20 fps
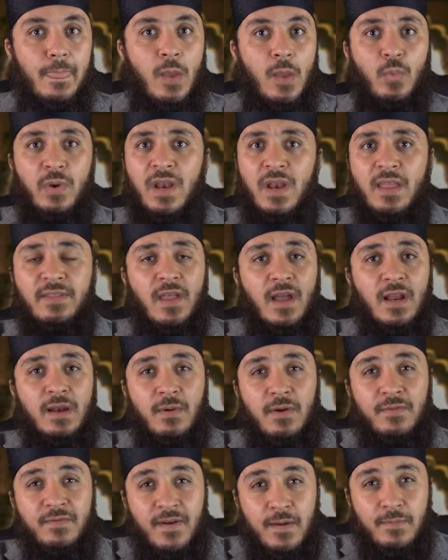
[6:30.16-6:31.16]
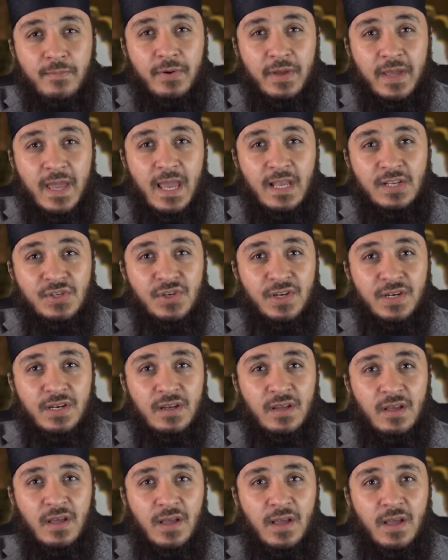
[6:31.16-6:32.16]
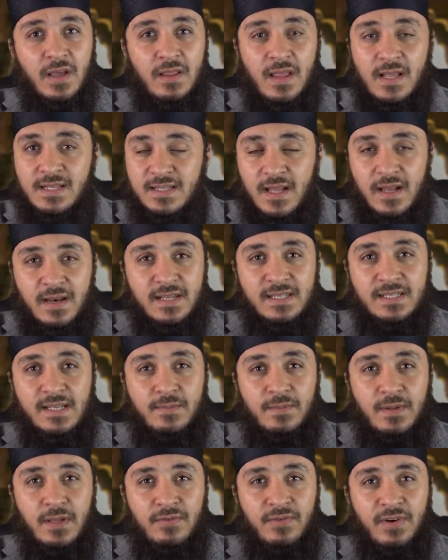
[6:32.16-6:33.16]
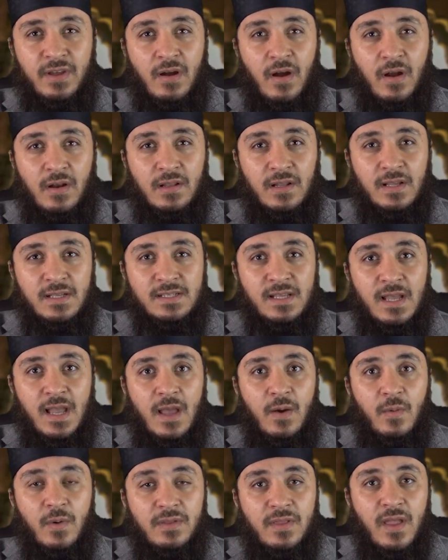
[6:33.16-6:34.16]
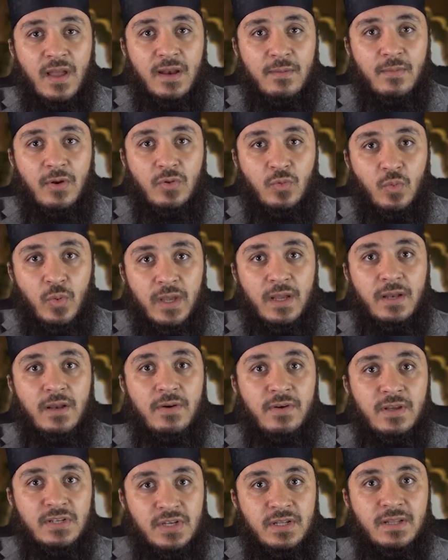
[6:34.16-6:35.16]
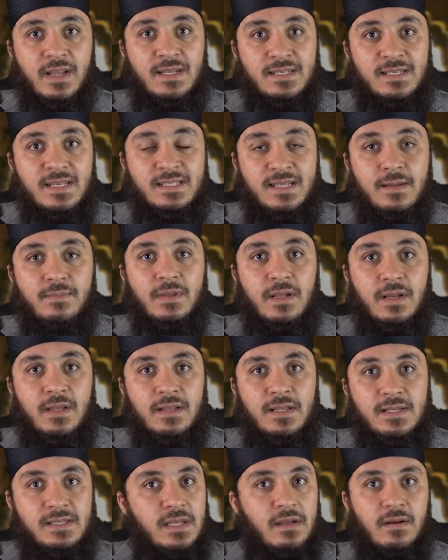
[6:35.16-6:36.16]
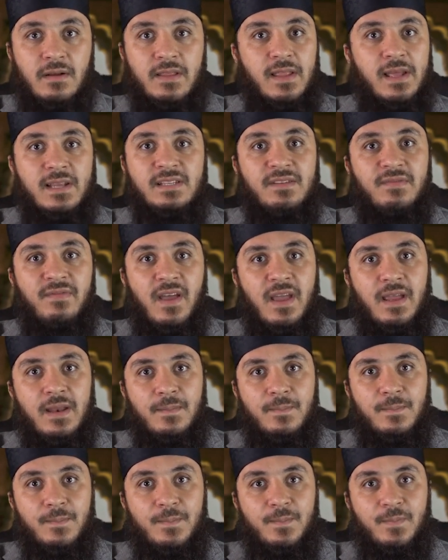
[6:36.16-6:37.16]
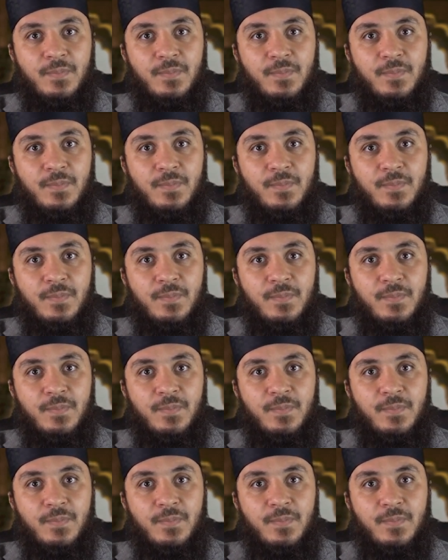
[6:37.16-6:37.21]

We're not talking about fabrication. That's not accepted regardless. We're talking about weak narration that is accepted in the seerah. That is fine.